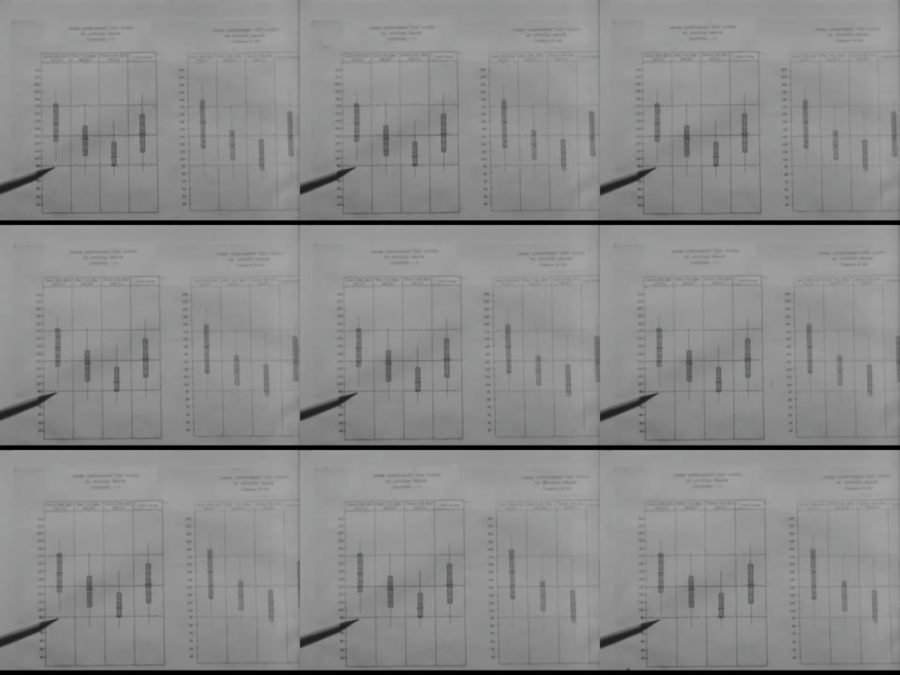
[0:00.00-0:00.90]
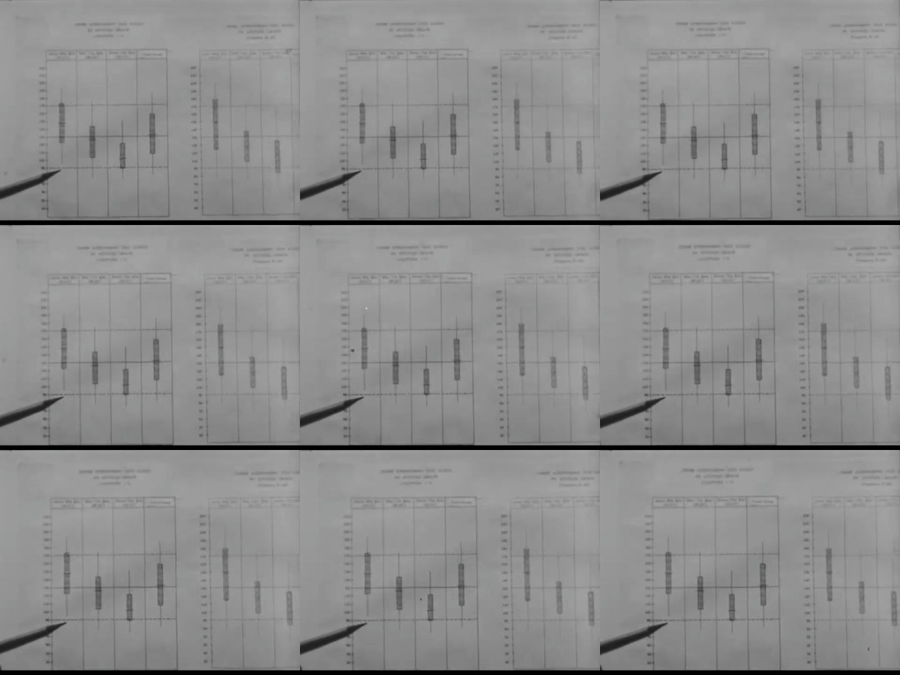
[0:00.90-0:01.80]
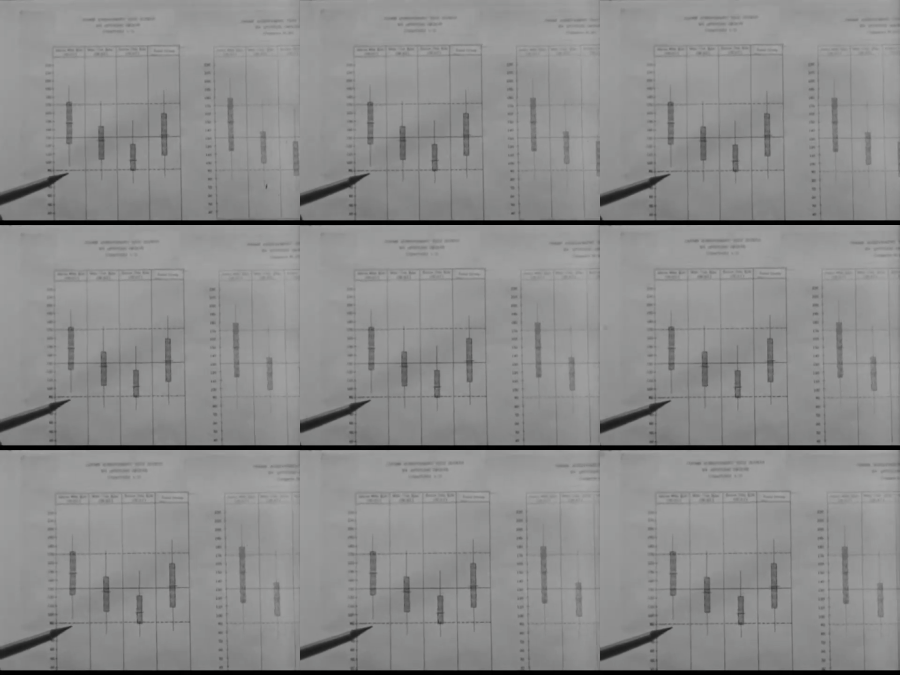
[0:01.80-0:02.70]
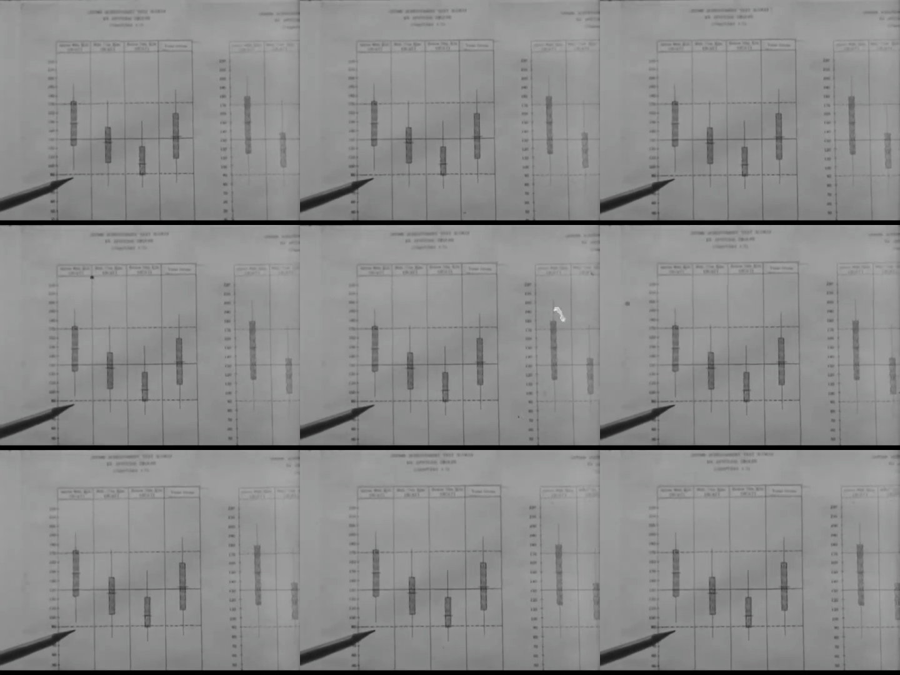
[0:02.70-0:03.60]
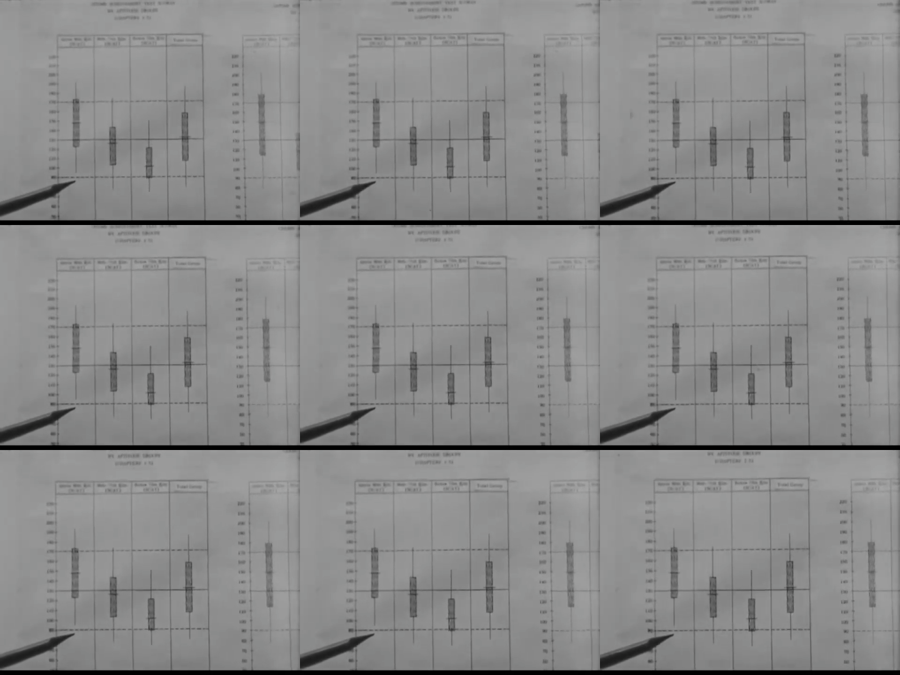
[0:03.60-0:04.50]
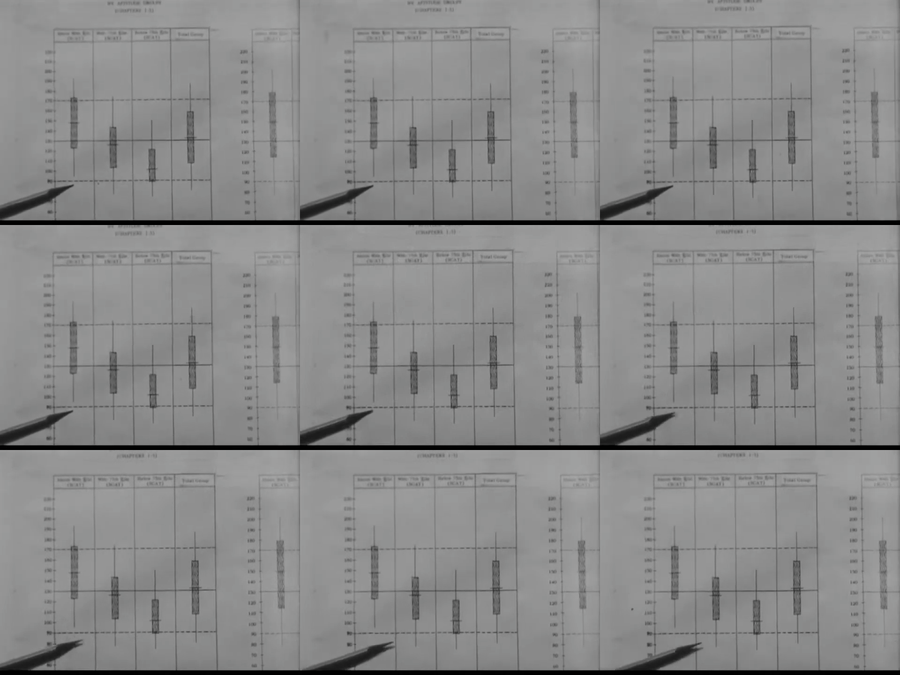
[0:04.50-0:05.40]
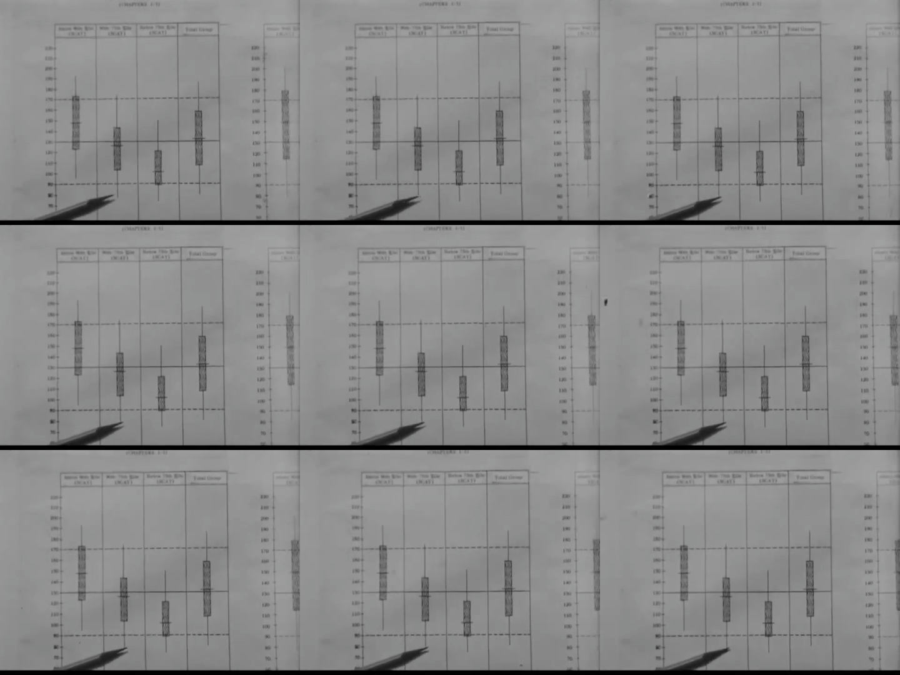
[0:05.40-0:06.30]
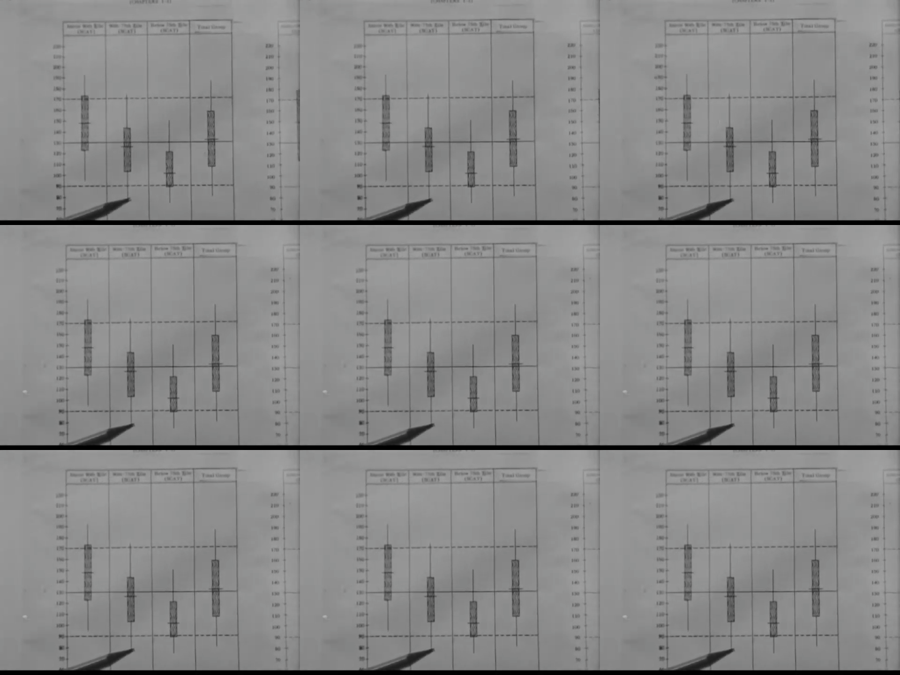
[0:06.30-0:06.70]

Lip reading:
(no speaker visible)